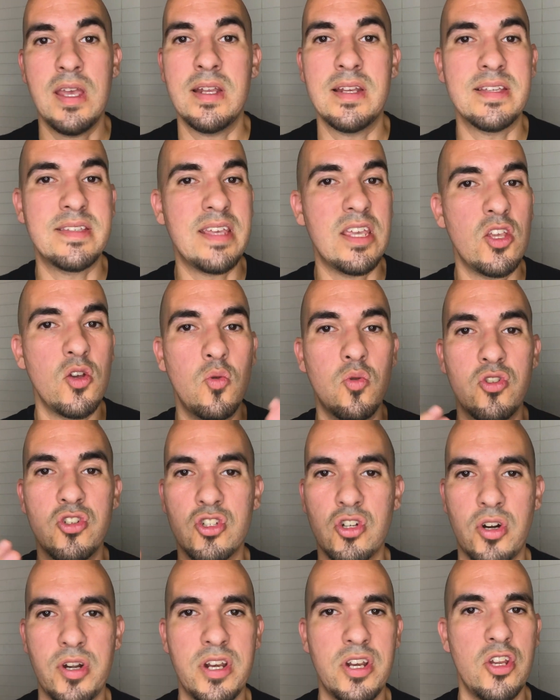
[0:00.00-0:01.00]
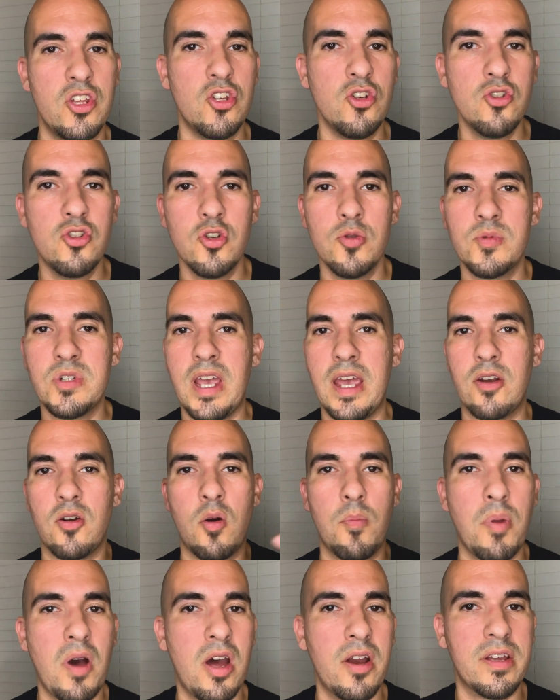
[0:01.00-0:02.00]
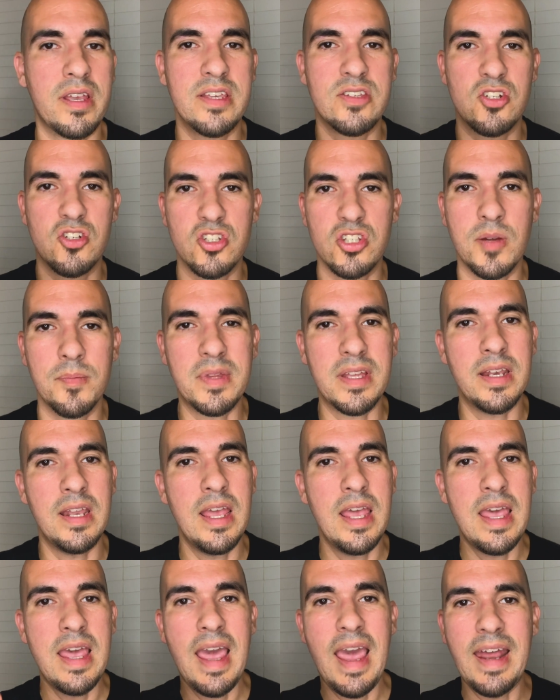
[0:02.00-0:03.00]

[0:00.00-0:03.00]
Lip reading: let's say you were starting a YouTube channel, a podcast or something,